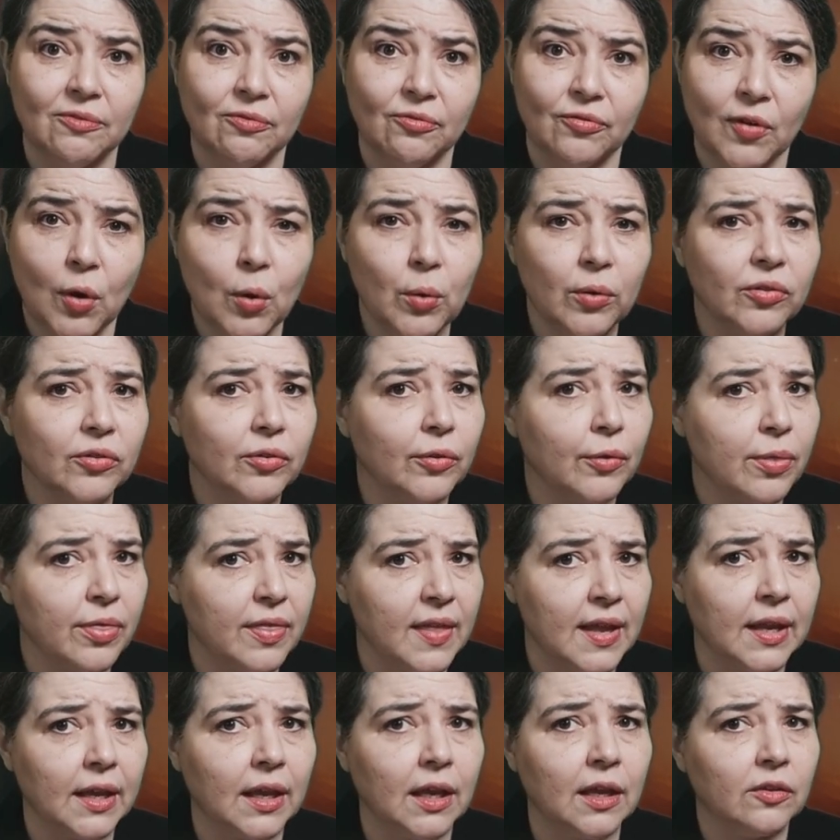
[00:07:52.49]
folks are
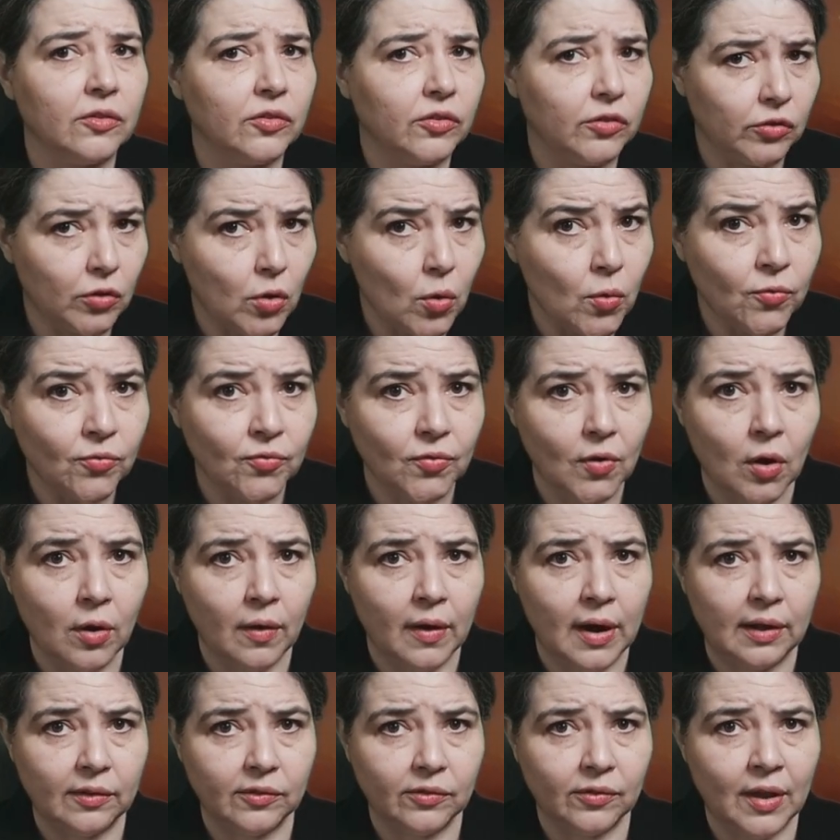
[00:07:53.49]
thinking so far
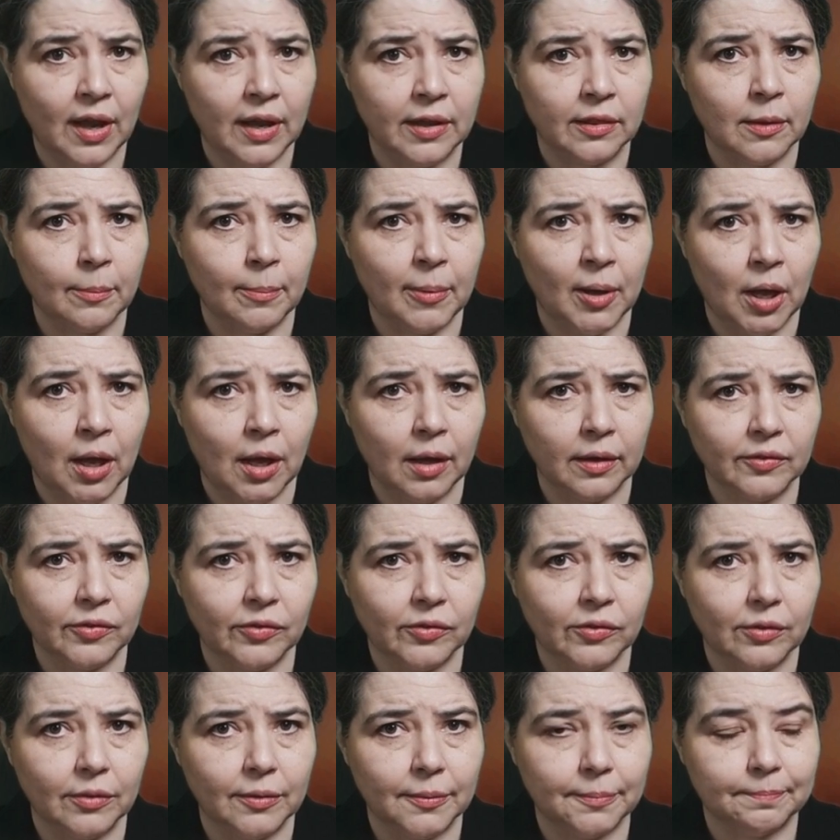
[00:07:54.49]
outside the
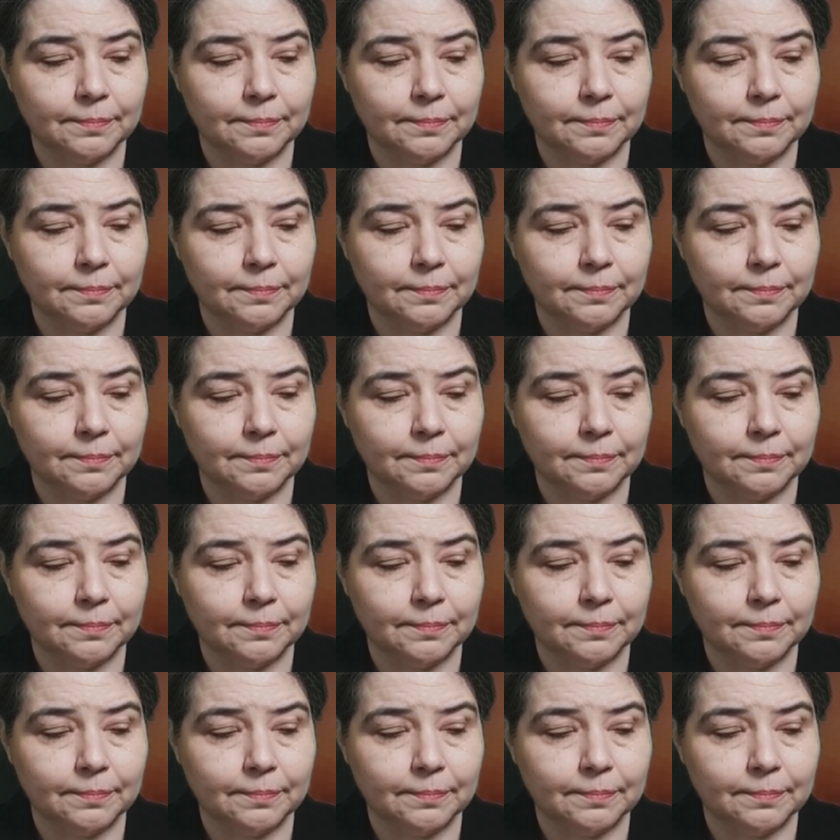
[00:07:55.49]
box.